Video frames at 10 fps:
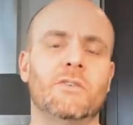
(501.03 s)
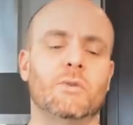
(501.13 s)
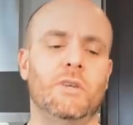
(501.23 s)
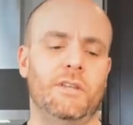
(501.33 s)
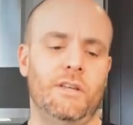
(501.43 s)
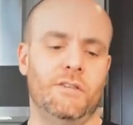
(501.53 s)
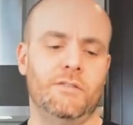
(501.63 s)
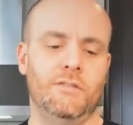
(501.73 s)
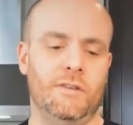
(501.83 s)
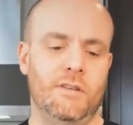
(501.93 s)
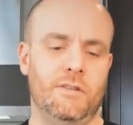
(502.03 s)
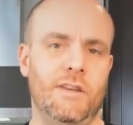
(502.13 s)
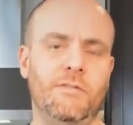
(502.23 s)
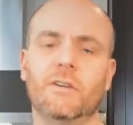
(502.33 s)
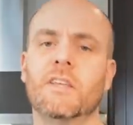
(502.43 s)
So it's
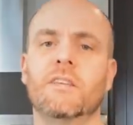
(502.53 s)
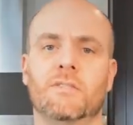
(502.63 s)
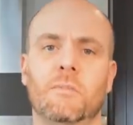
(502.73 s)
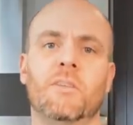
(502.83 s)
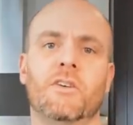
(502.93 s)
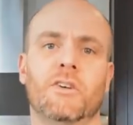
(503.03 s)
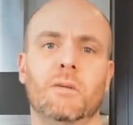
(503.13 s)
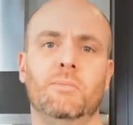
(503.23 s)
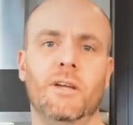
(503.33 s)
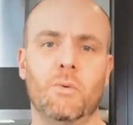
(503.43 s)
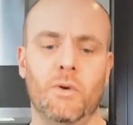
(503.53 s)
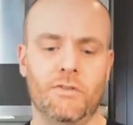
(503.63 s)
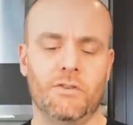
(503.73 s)
definitely something that you're gonna play with.